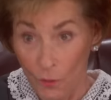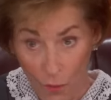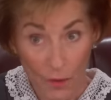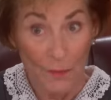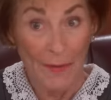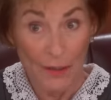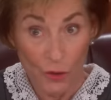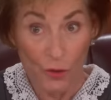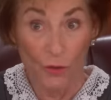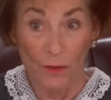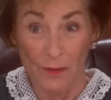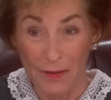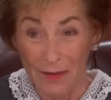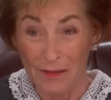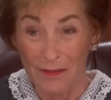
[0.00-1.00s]
want to make sure?
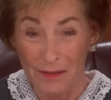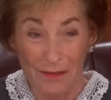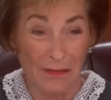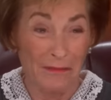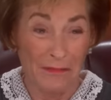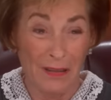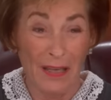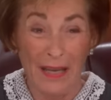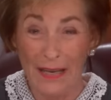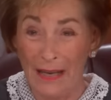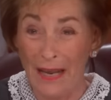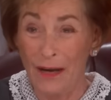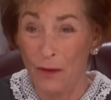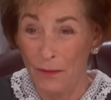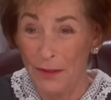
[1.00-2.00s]
Yes.
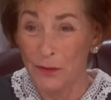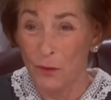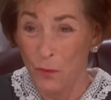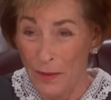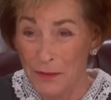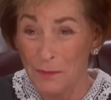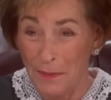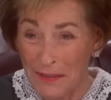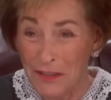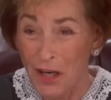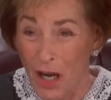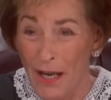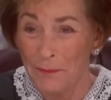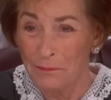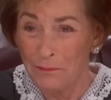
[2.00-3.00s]
I, I don't like to waste my time.